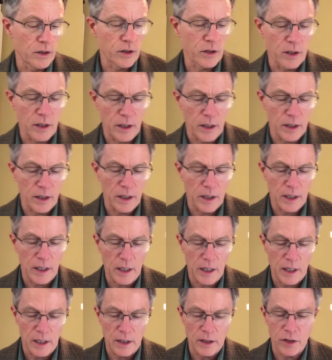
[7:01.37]
study that
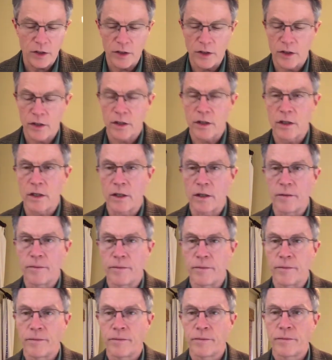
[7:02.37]
I just,
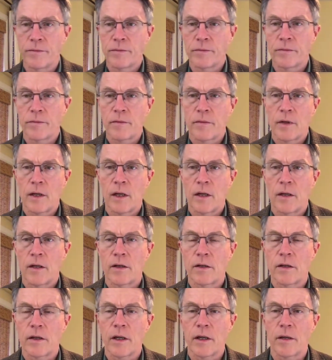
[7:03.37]
um, the
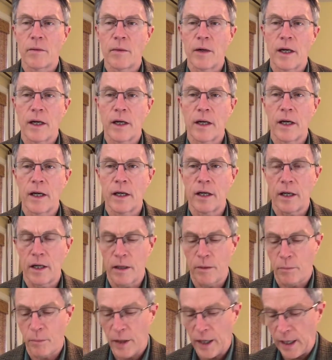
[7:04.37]
study by
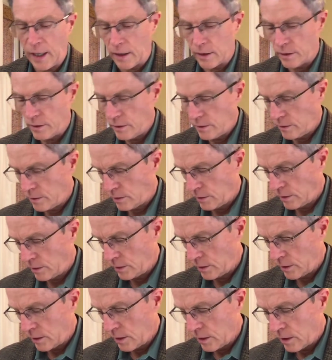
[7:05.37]
K.K. Patton,
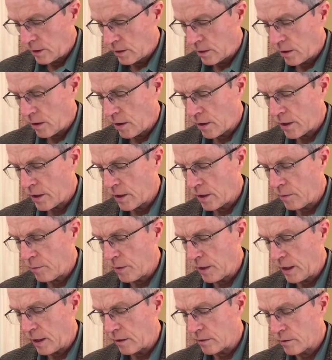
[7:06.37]
talking
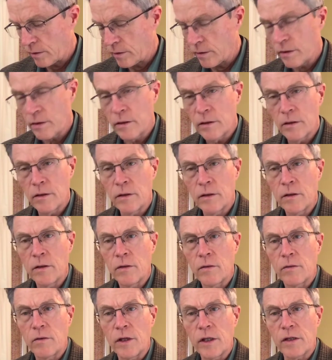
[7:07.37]
about
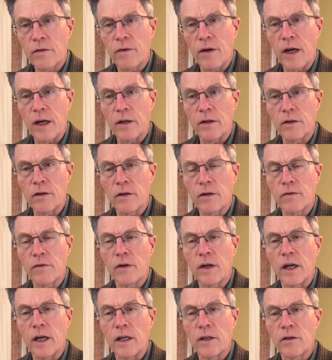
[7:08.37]
risk factors
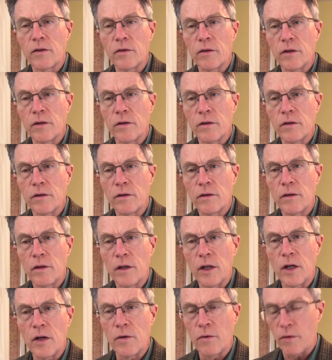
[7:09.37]
for atrial
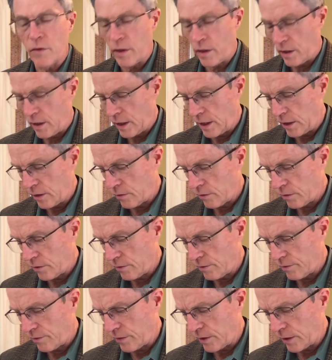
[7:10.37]
lone
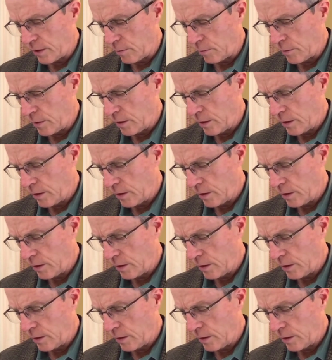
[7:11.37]
atrial fib.